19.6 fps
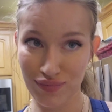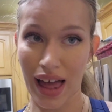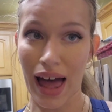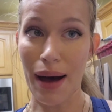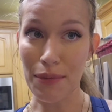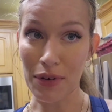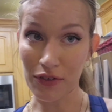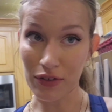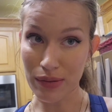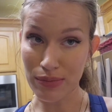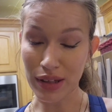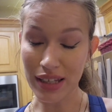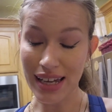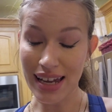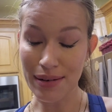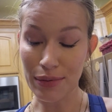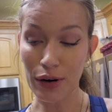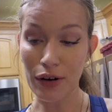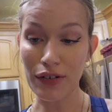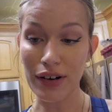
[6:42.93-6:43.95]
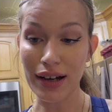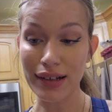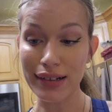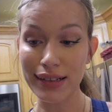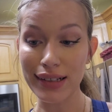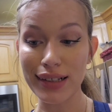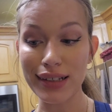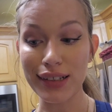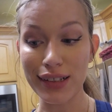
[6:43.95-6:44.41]
I'm gonna flip the camera
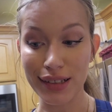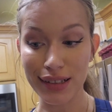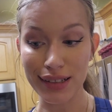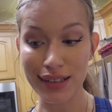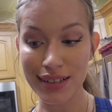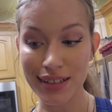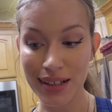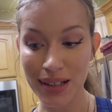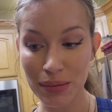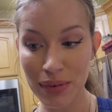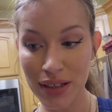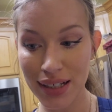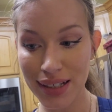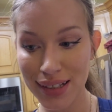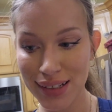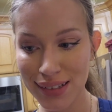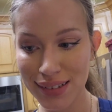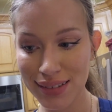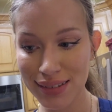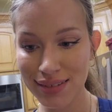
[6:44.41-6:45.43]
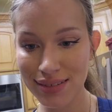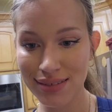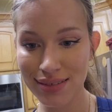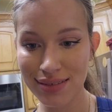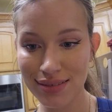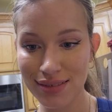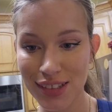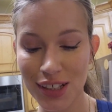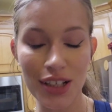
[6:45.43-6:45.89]
around and you're gonna tell me.
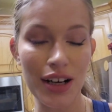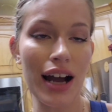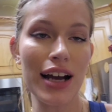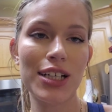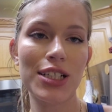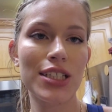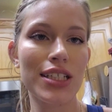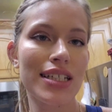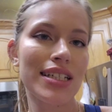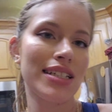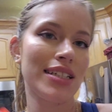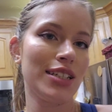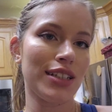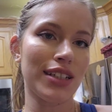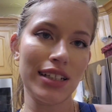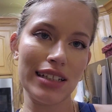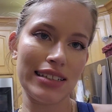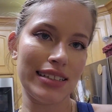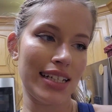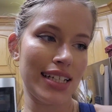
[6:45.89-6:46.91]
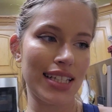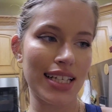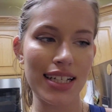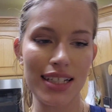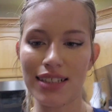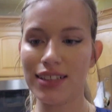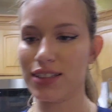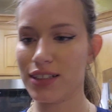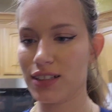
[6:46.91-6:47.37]
You're not gonna say anything
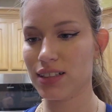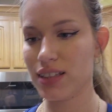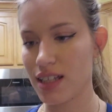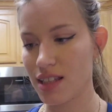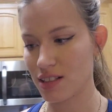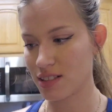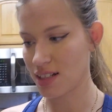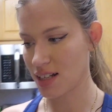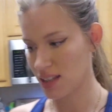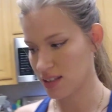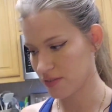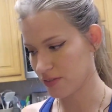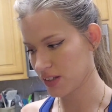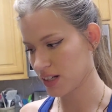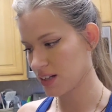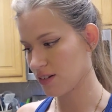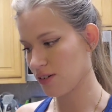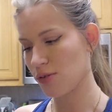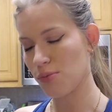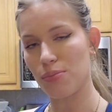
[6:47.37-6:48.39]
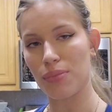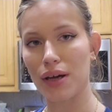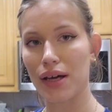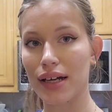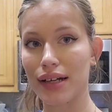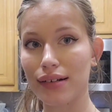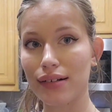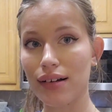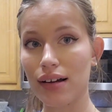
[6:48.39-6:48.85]
because you're on the other side of the video,
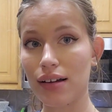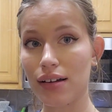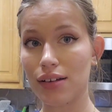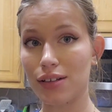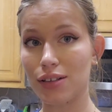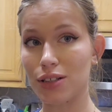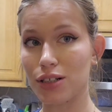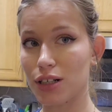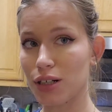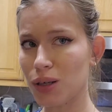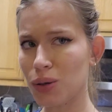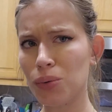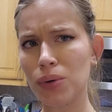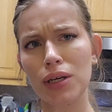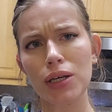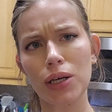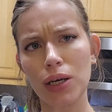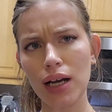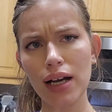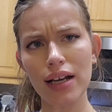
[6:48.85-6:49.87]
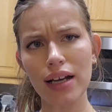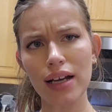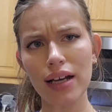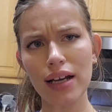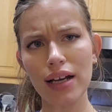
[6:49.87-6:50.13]
but you're gonna wanna cry.